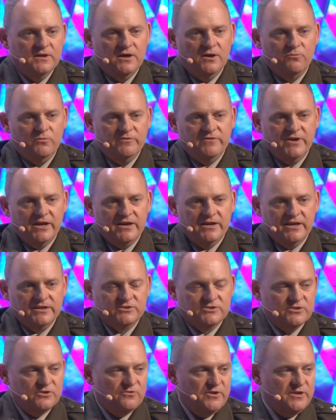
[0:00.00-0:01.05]
We've got a
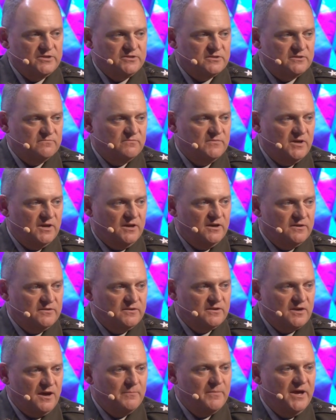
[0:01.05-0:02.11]
next-generation
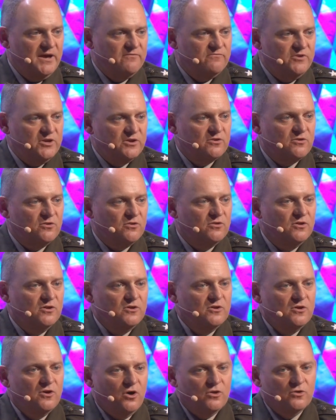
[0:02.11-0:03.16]
combat vehicle
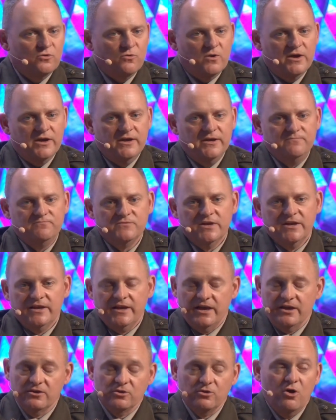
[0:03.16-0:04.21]
on the way.
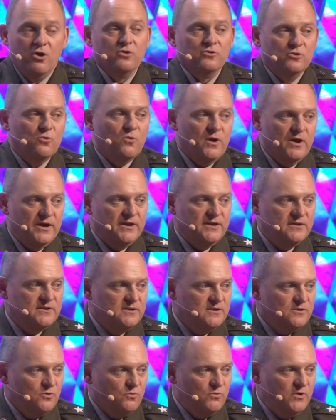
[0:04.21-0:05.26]
And along the
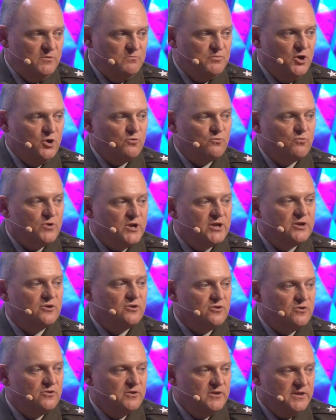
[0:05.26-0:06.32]
way, we put
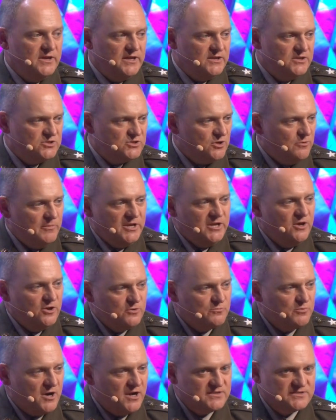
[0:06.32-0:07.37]
rigor into so many other
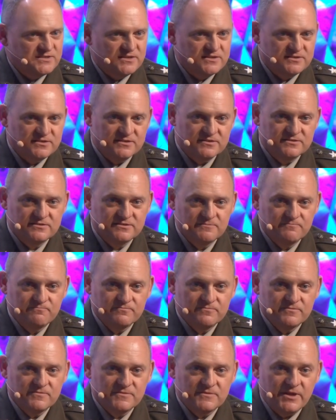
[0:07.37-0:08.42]
processes
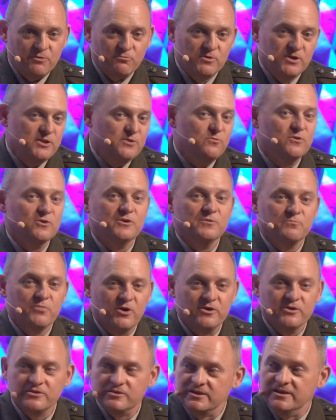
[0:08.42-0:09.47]
that really weren't
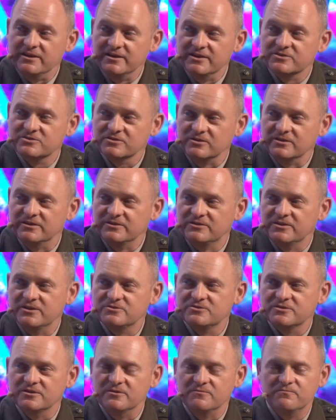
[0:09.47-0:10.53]
part of the initial
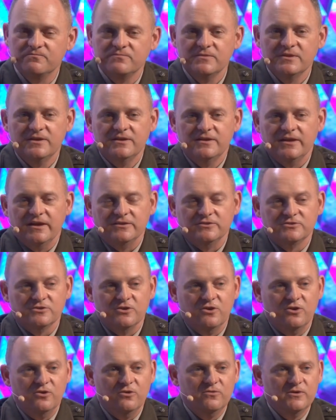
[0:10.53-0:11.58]
intention. And
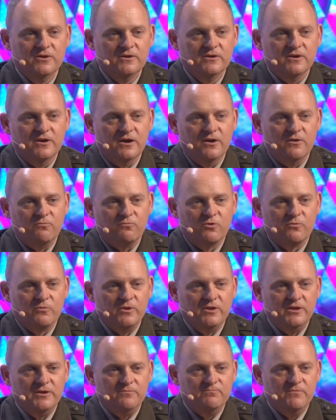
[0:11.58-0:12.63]
so we're
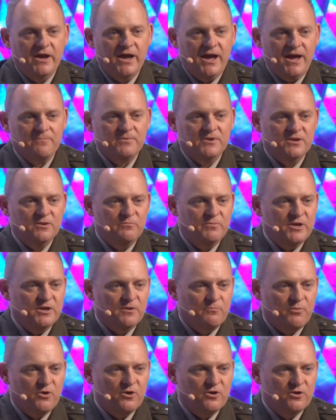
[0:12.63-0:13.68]
really happy to be a
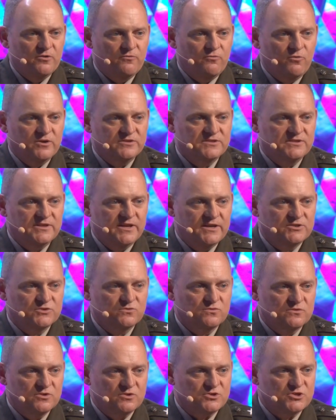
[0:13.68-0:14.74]
part of what's
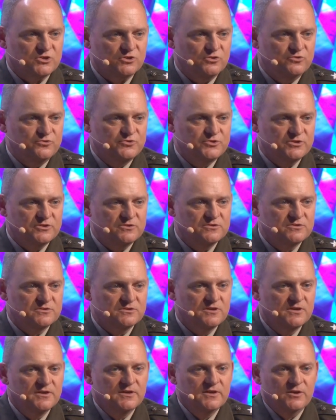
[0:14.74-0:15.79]
next, the solutions.
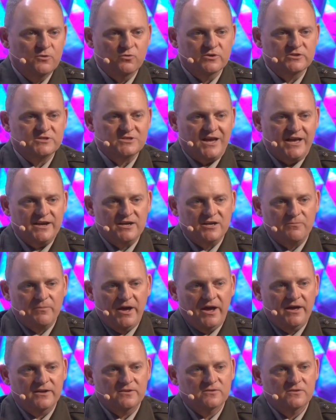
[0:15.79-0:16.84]
We're excited
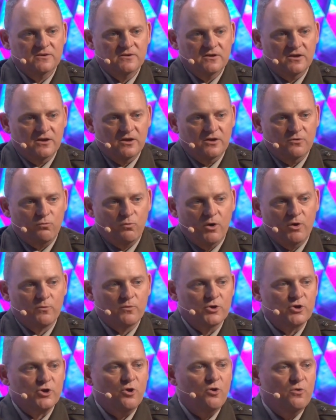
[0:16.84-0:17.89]
about where
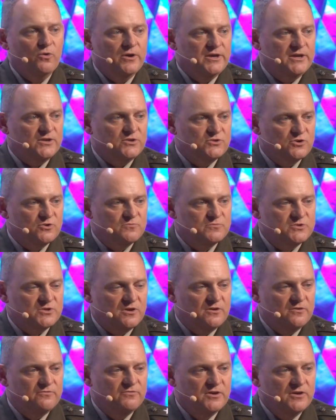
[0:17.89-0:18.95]
we're going in terms
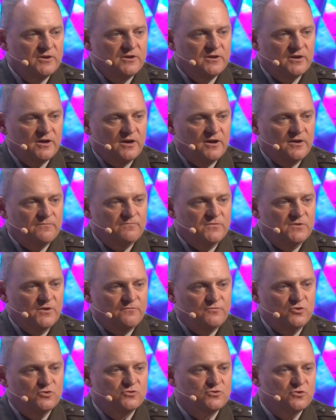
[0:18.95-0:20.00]
of the
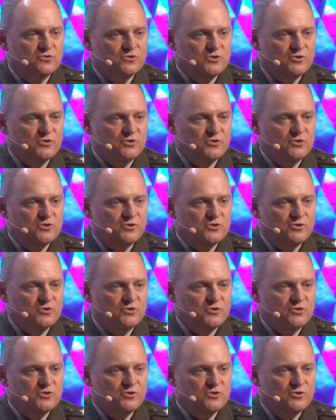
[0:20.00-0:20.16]
future of the